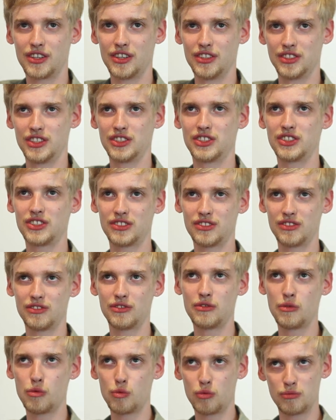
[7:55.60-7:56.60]
Because it's,
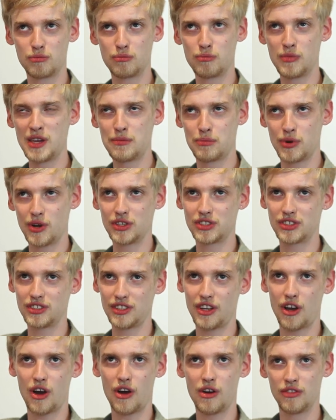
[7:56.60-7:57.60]
me
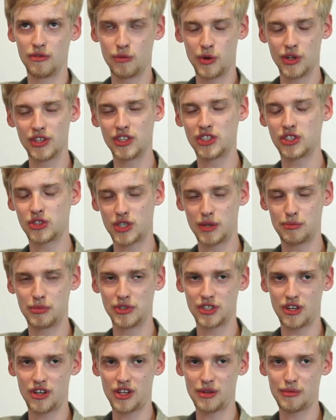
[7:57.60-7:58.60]
personally, what this trip
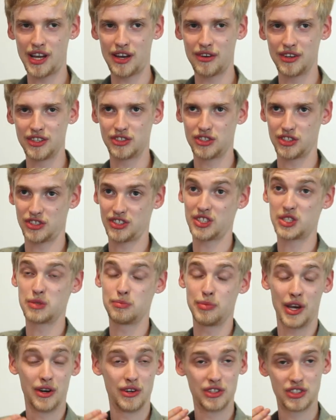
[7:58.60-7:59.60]
is all about is just
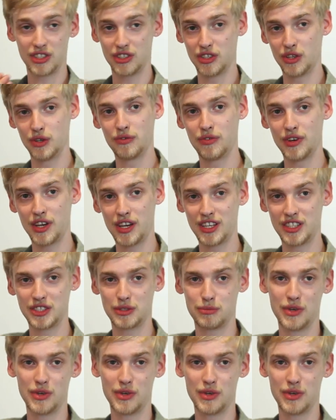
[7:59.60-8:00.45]
experiencing new things,